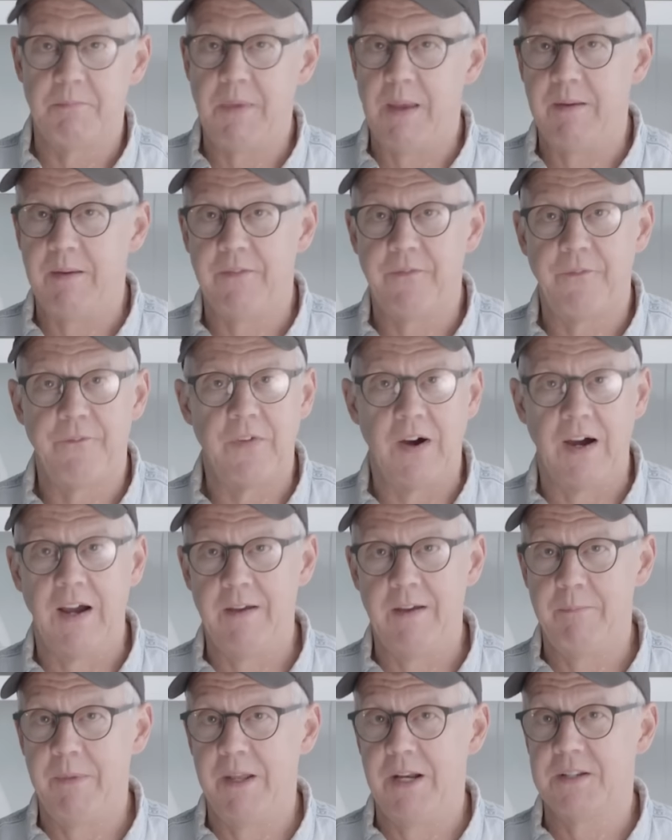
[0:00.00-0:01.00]
Maybe
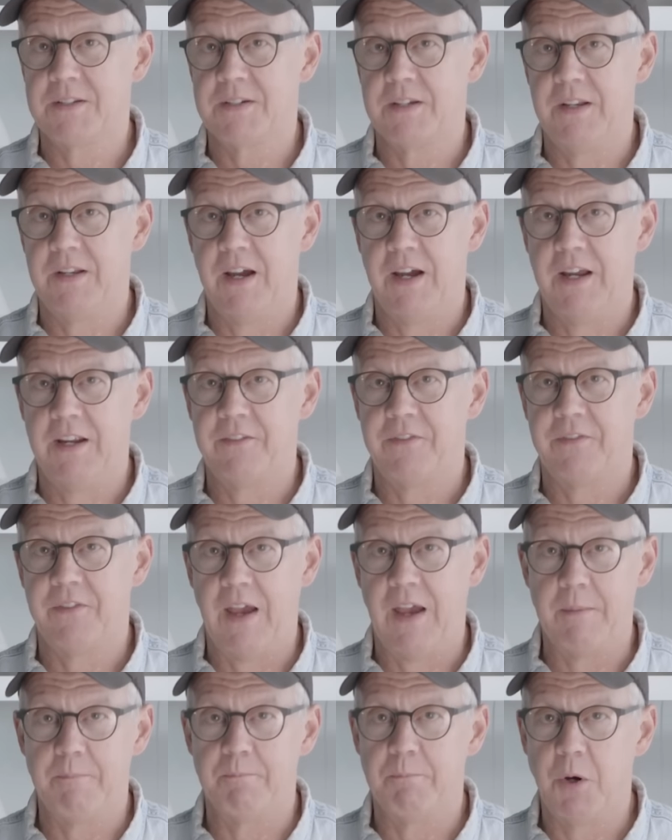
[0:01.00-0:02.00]
5 minutes a knife
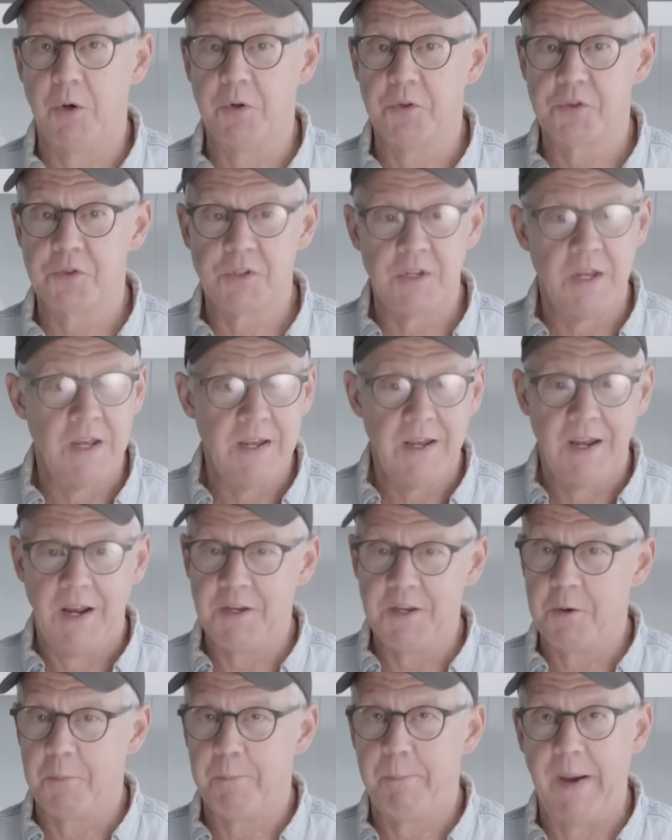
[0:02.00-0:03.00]
at most,
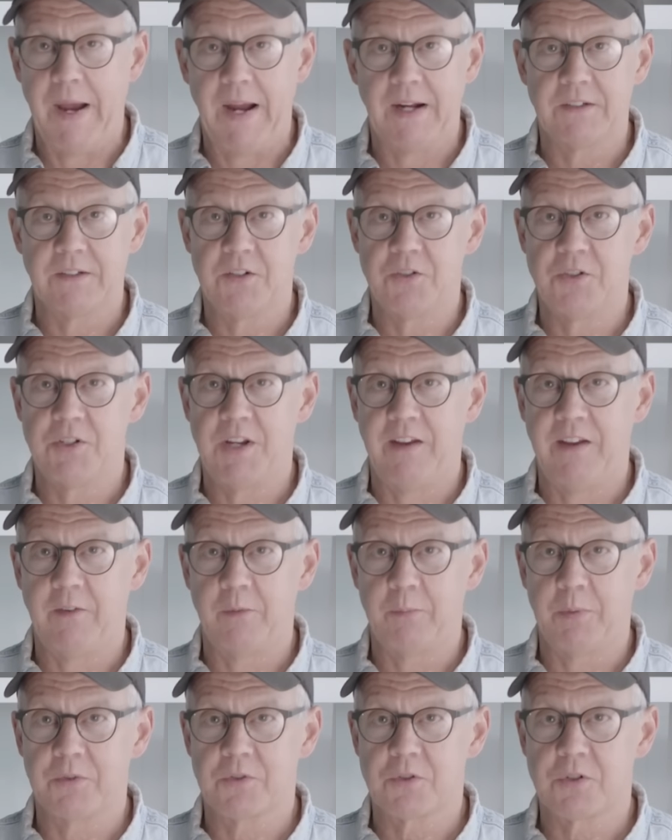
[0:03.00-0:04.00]
and you're back to
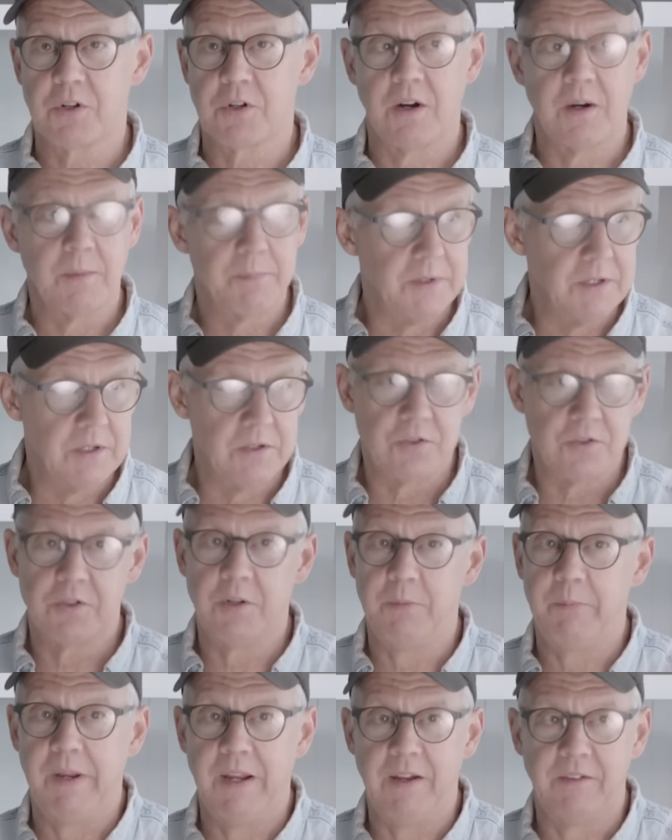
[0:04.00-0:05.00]
shaveable sharp, and you
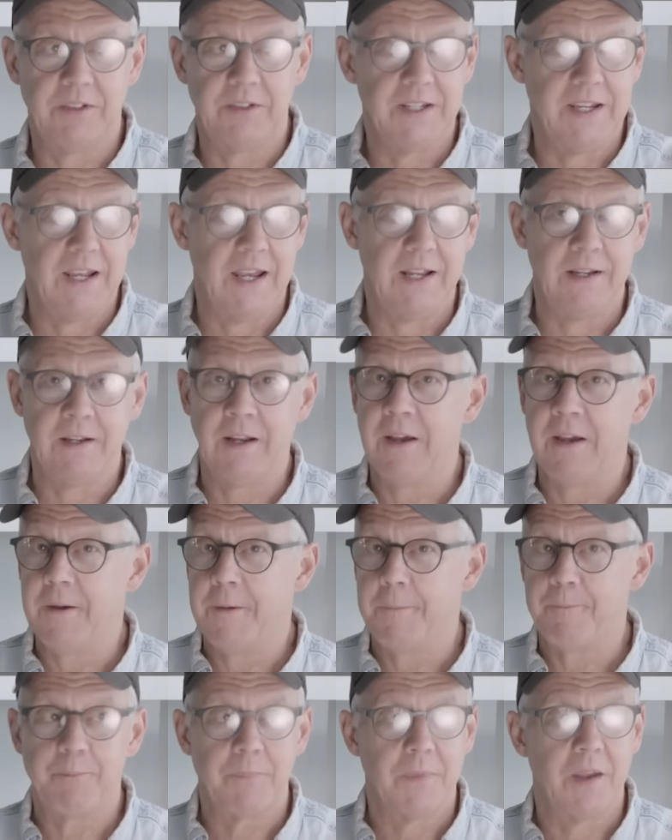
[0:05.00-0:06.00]
should be able to get
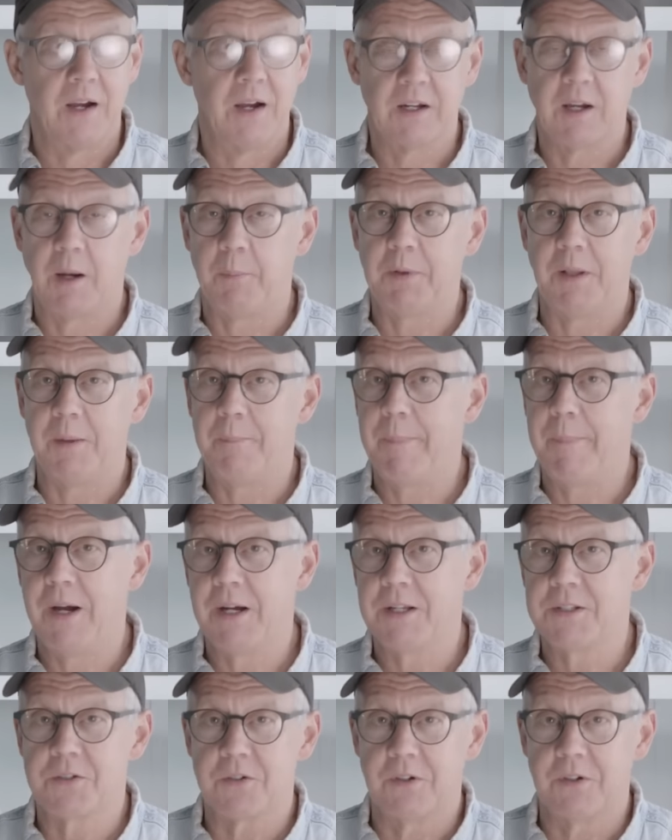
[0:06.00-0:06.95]
a couple of months